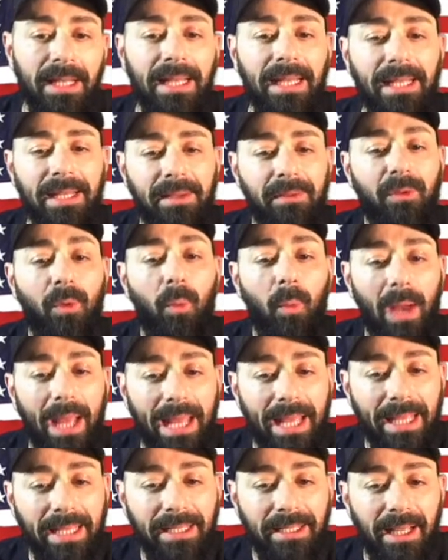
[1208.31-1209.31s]
Either
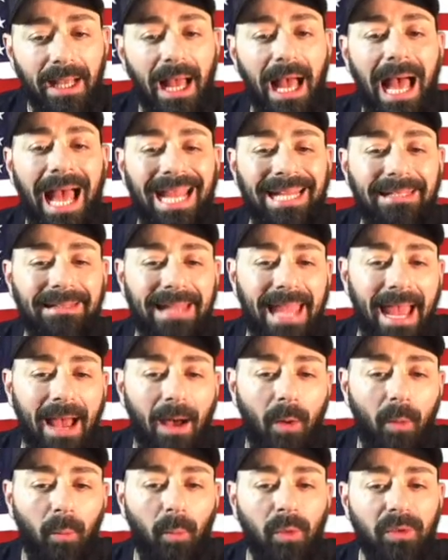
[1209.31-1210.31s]
way, I
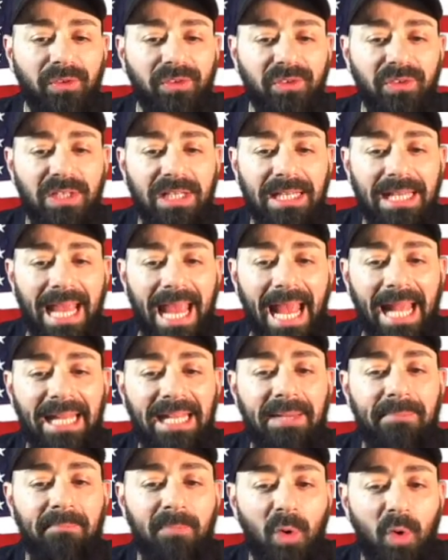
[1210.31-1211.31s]
doubt we'll see
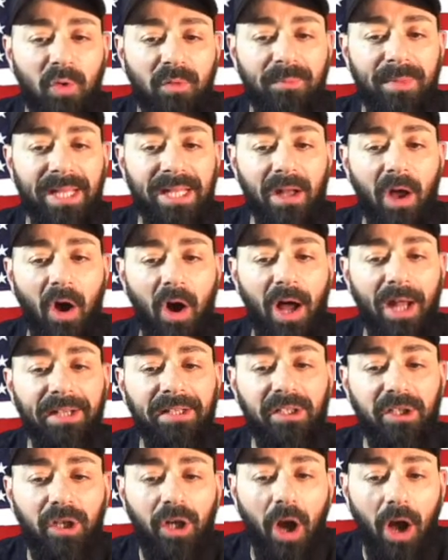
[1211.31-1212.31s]
any movement
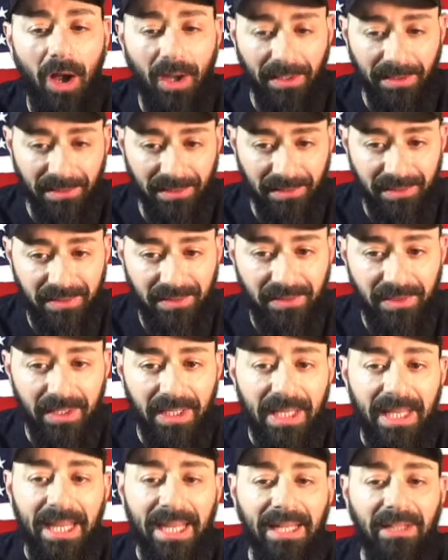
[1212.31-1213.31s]
on guns
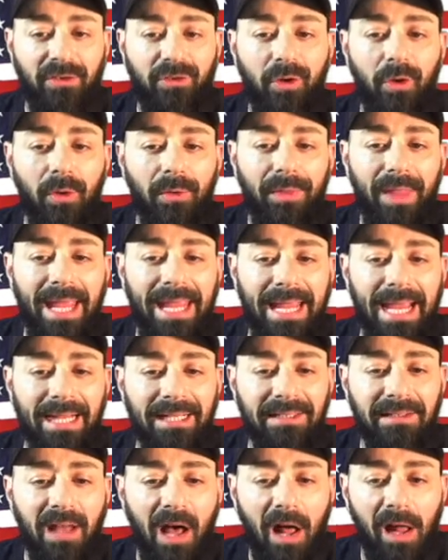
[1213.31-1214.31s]
until they
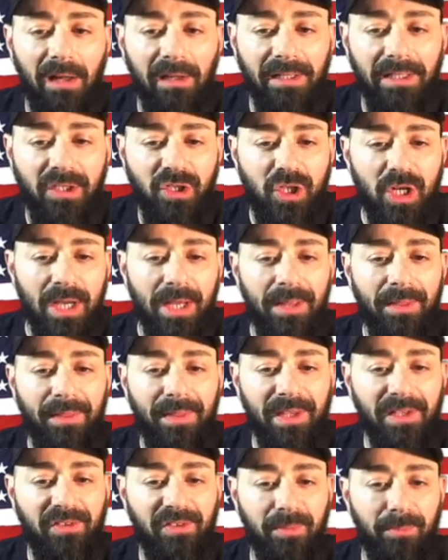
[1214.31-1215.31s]
acknowledge
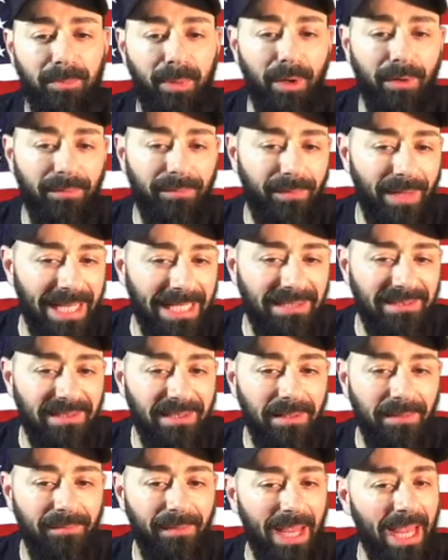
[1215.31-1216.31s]
this
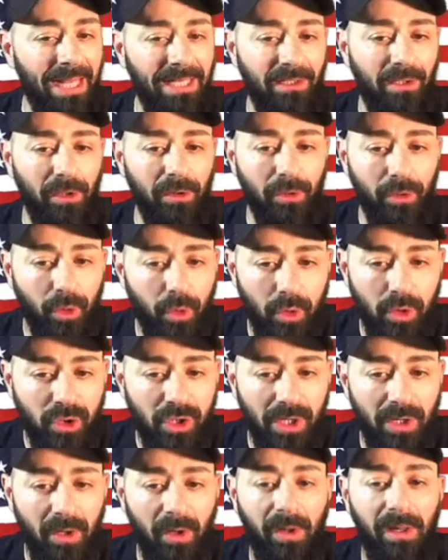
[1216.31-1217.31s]
pervasive and
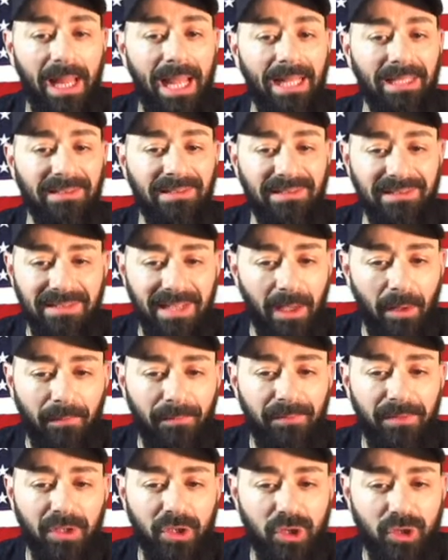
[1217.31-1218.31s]
delusional and
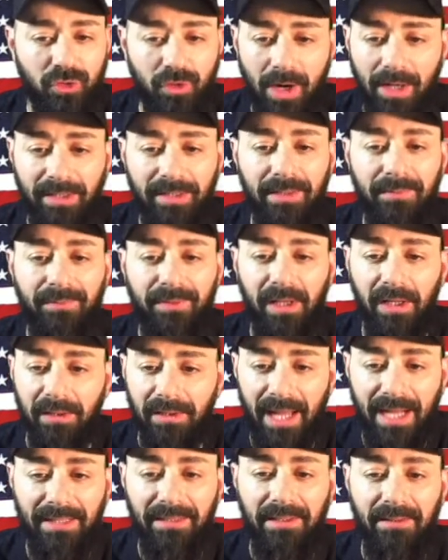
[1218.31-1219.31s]
self-destructive
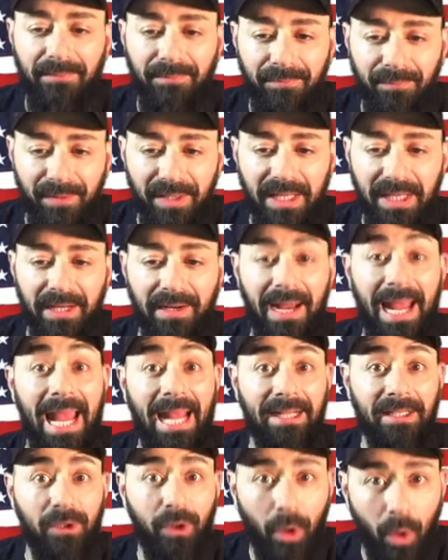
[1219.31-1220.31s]
collective fear
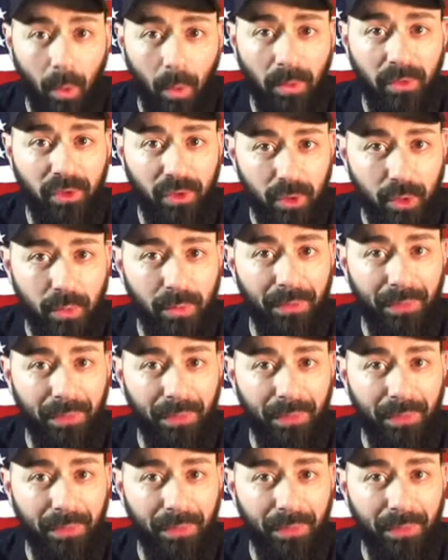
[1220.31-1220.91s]
and go to